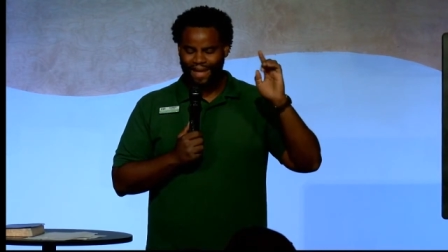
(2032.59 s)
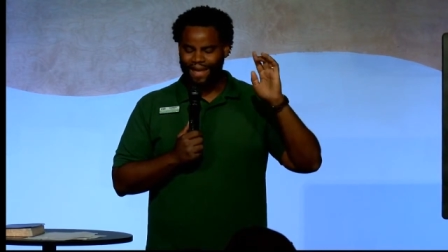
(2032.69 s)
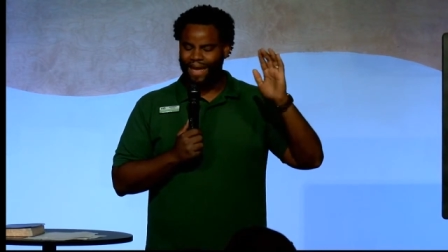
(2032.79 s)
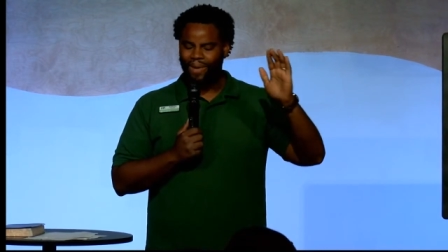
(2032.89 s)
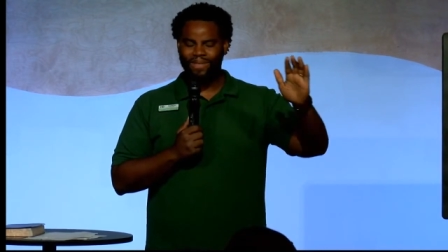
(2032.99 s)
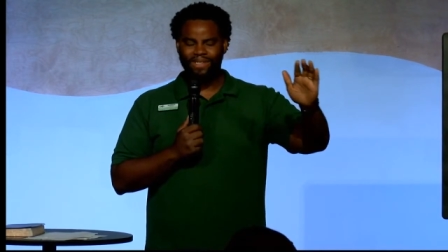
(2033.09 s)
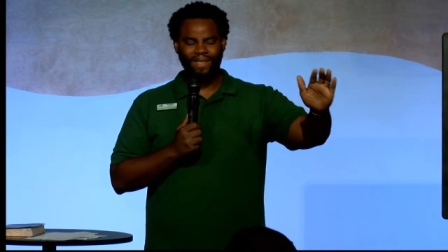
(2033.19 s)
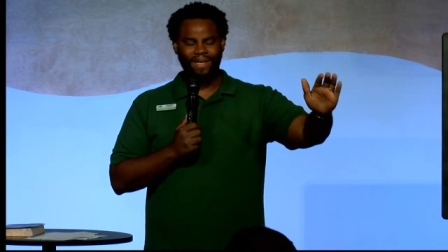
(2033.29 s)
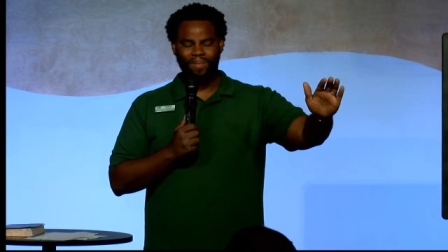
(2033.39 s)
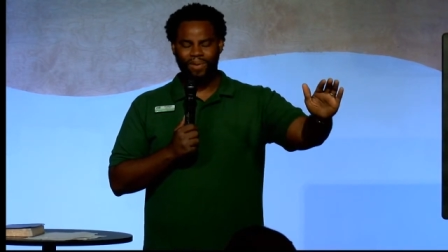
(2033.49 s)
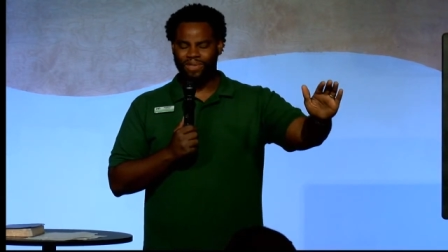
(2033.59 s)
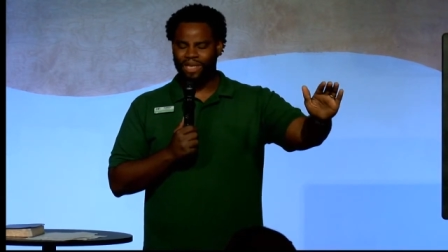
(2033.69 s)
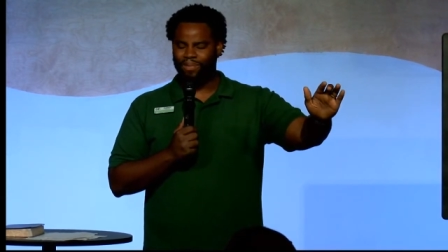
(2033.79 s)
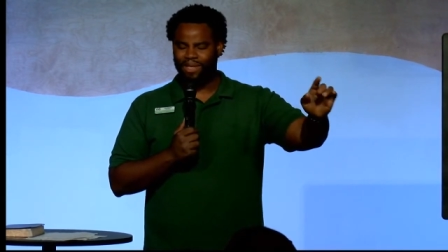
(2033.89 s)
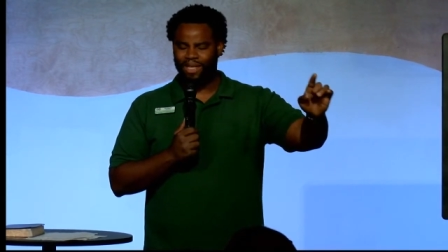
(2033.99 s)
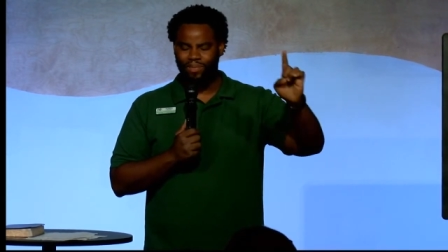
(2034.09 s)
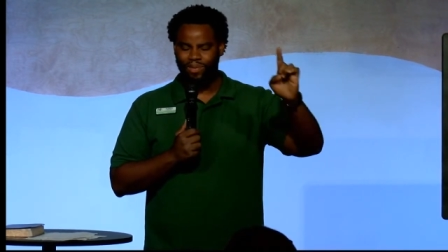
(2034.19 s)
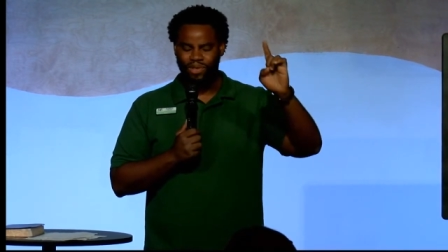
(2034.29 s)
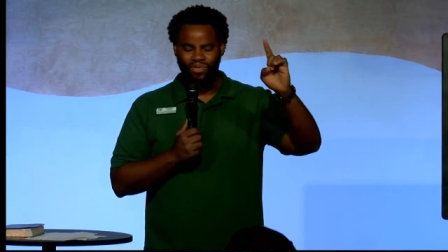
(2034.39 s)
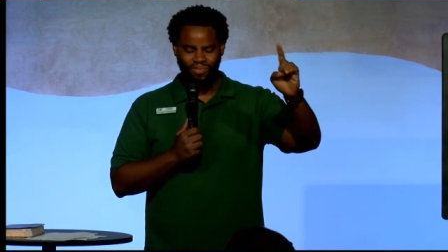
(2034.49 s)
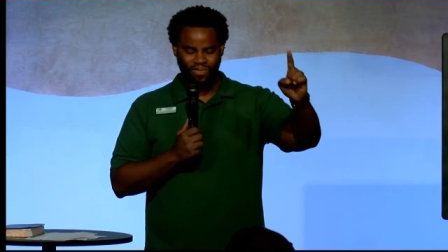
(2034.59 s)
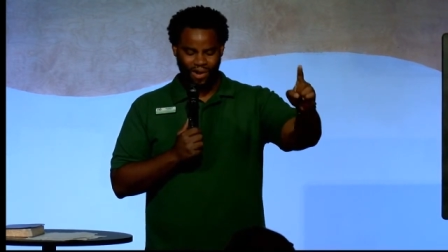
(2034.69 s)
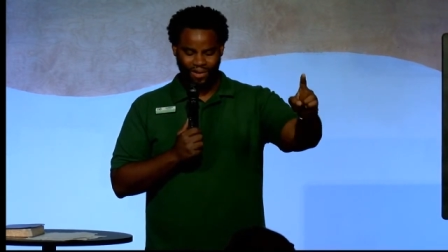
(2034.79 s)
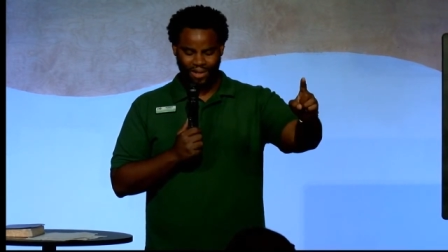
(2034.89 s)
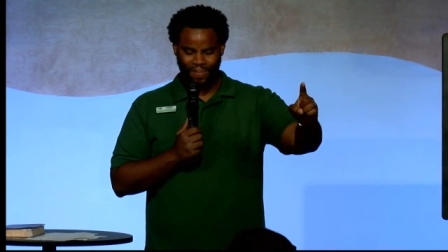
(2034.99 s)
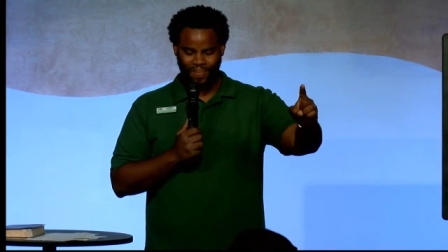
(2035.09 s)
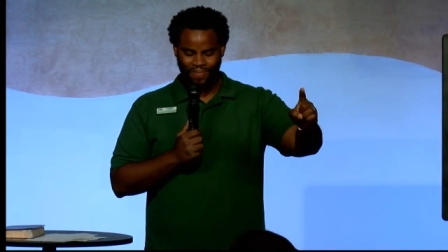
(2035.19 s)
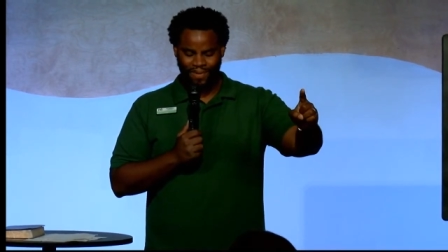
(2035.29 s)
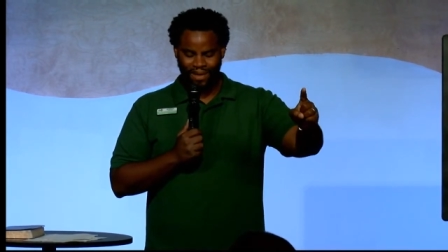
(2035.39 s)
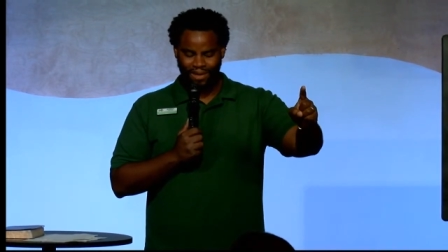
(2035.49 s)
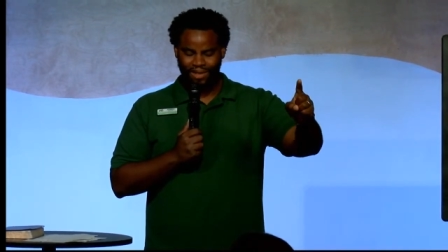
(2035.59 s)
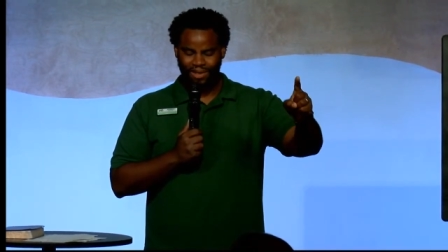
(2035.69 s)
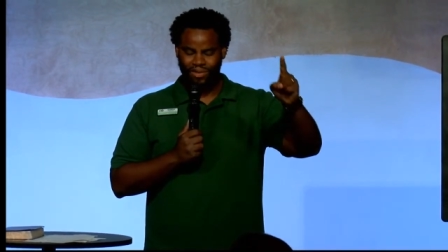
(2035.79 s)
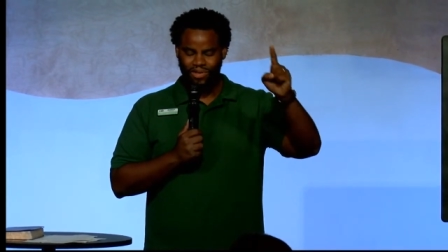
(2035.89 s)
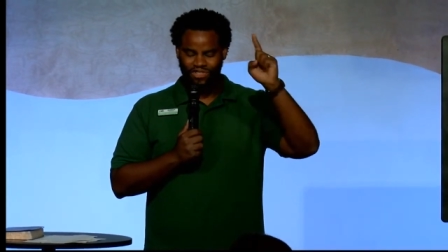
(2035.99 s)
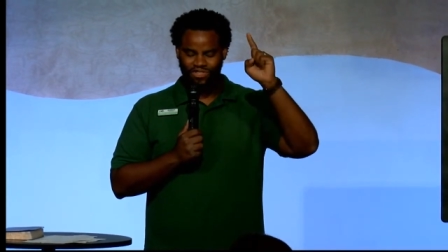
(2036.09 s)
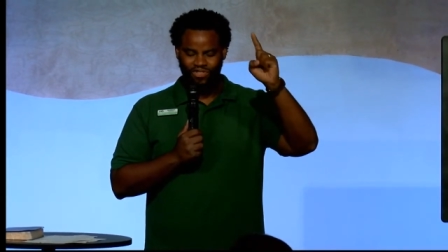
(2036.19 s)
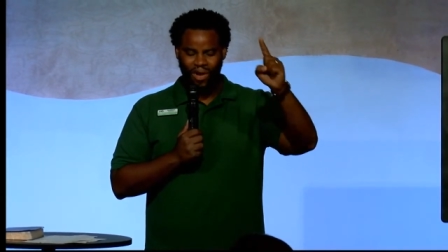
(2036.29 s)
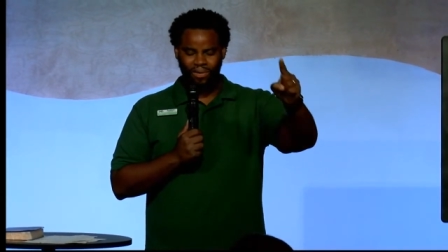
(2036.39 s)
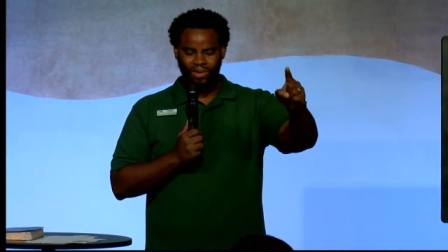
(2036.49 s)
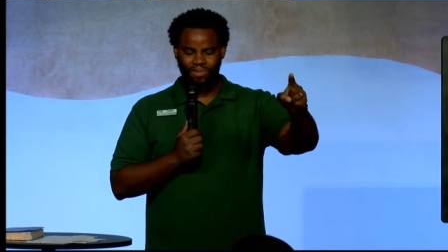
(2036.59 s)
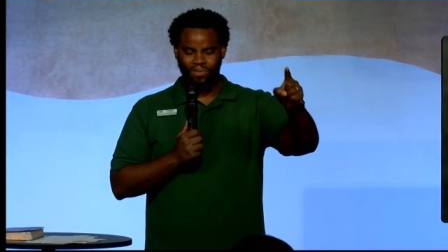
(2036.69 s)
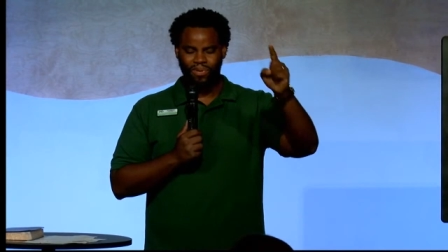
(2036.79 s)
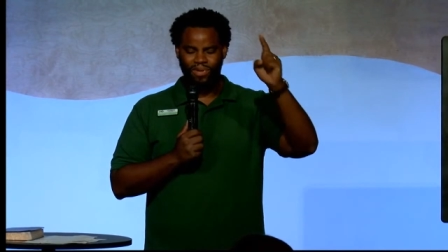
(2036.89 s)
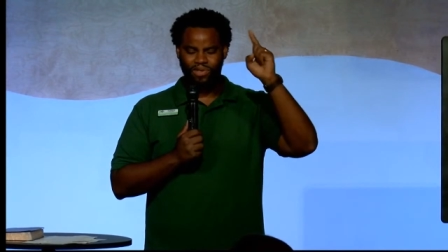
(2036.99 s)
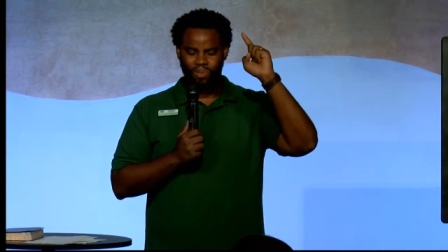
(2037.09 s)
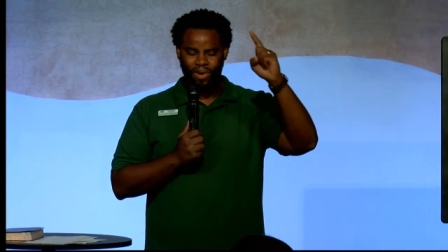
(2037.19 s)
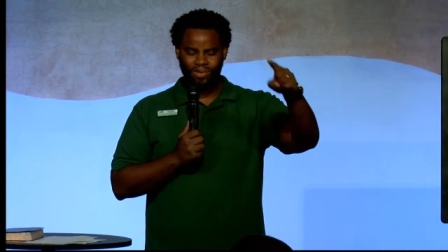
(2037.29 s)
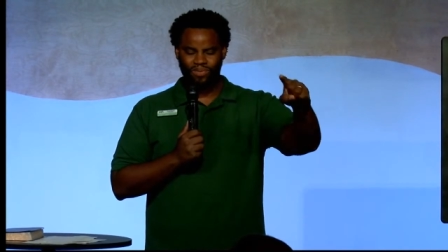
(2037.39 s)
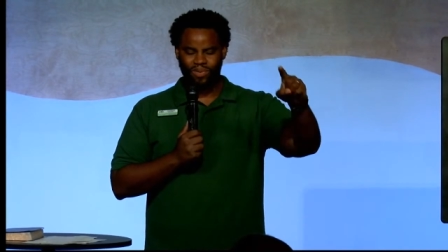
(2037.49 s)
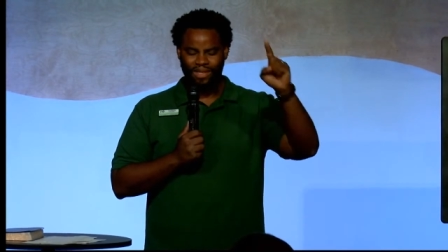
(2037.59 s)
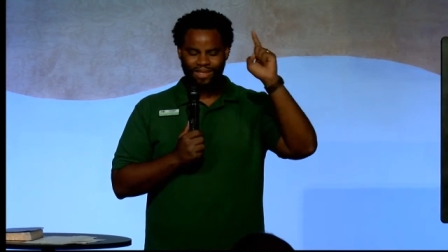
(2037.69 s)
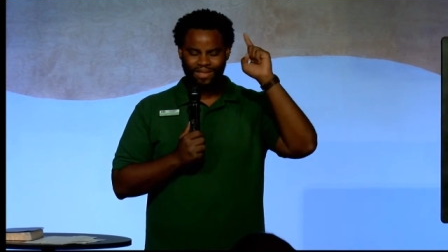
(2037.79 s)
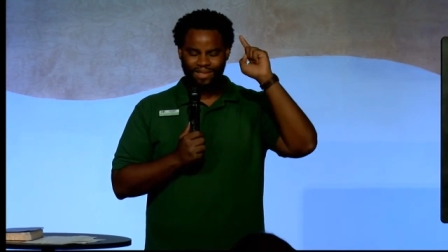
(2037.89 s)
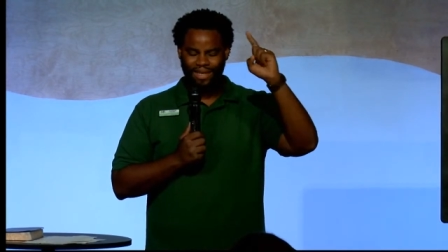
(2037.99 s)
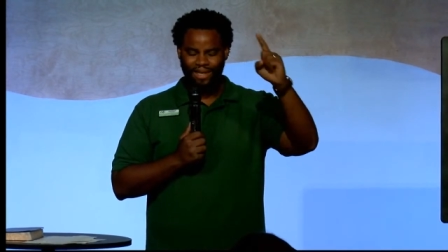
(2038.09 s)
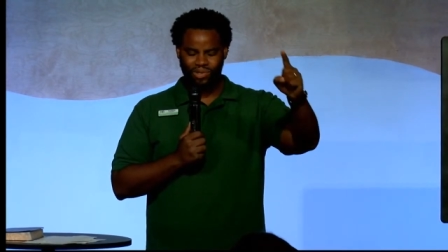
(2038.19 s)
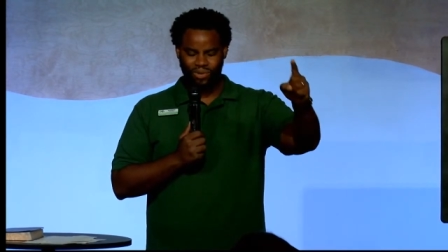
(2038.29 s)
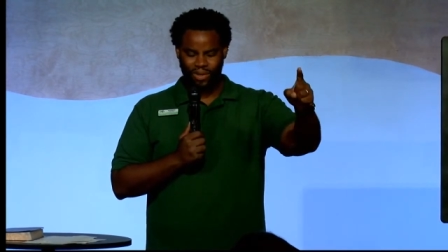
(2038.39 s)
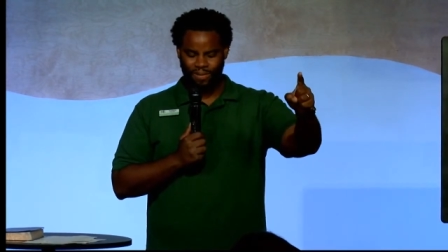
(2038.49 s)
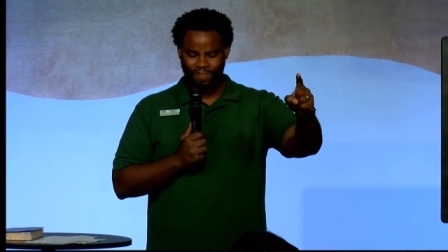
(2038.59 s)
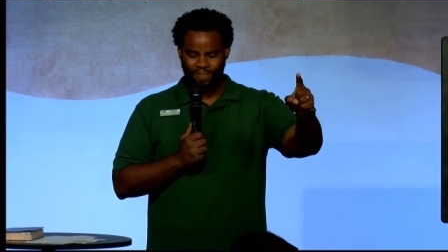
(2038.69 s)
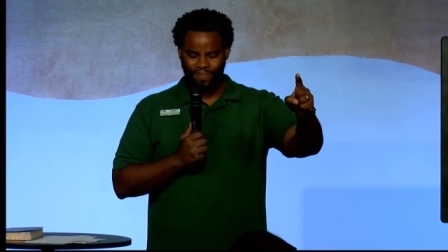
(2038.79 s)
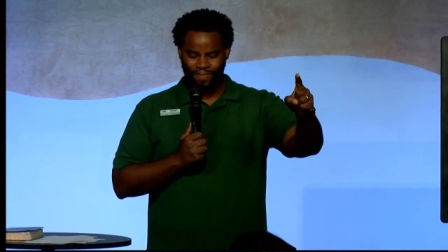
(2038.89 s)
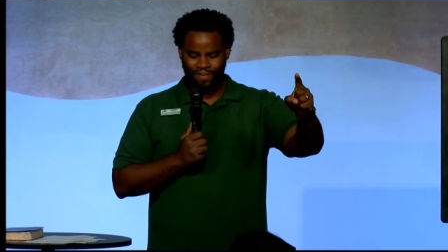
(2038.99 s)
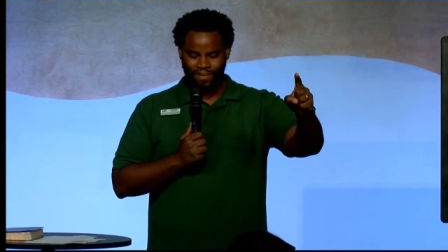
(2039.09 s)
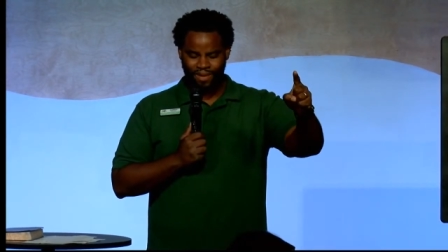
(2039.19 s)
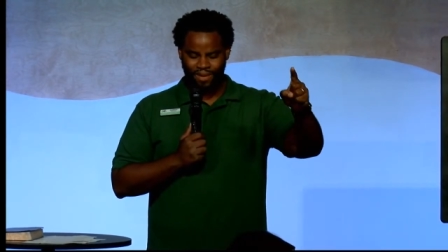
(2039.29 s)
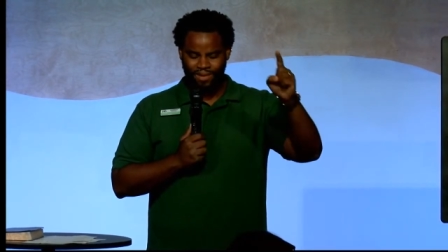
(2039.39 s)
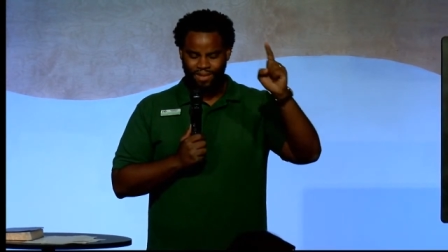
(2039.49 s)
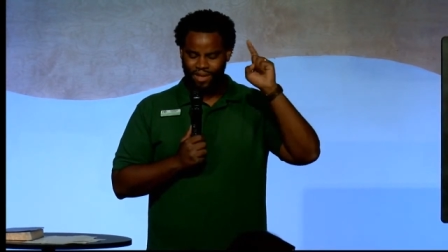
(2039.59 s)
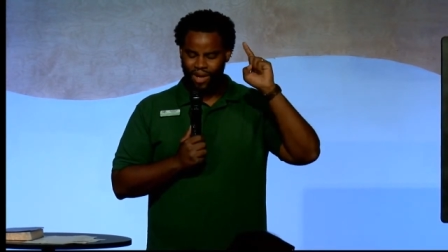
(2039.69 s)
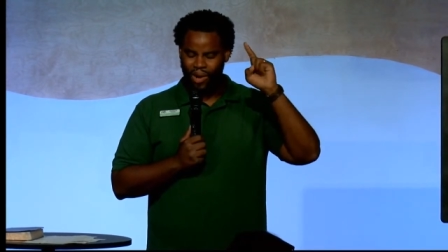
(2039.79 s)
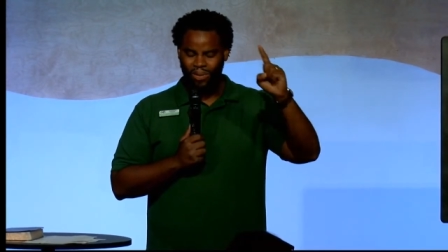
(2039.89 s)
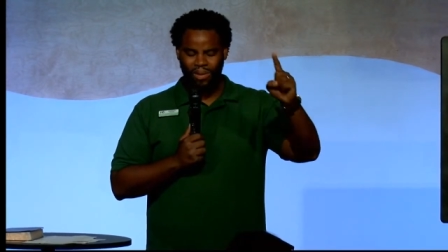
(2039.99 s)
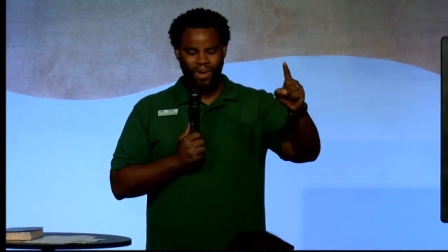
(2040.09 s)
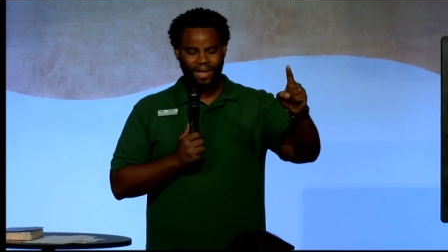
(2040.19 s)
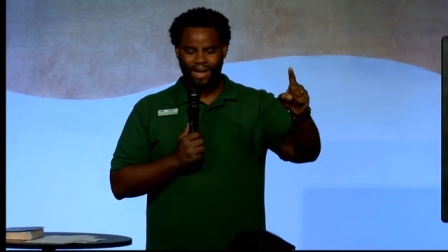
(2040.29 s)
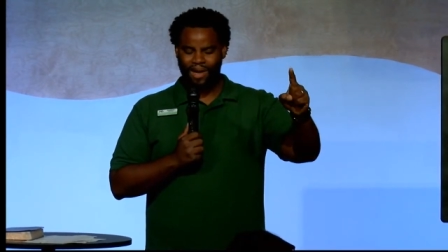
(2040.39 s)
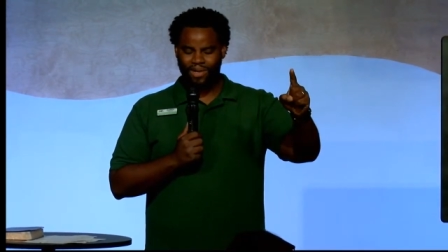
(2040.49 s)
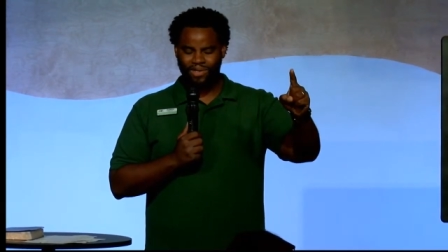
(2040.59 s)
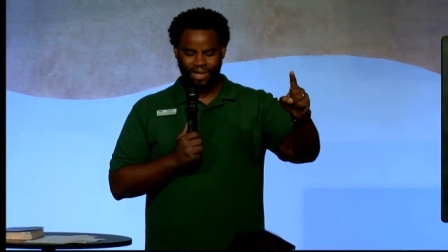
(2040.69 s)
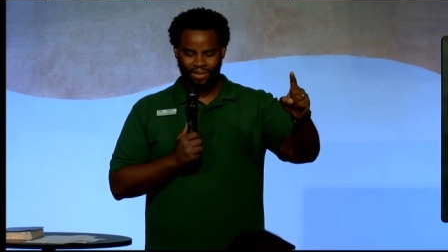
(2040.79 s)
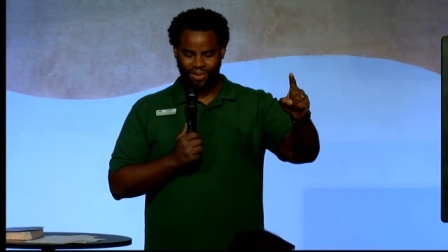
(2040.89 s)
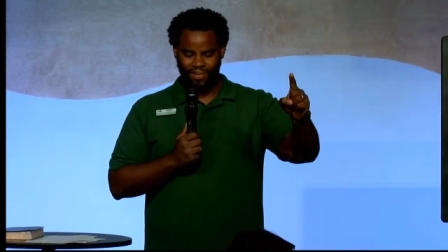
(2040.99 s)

And now unto him who is able to keep you from falling and deliver you faultless before his presence with exceeding joy to the only wise God, our Savior,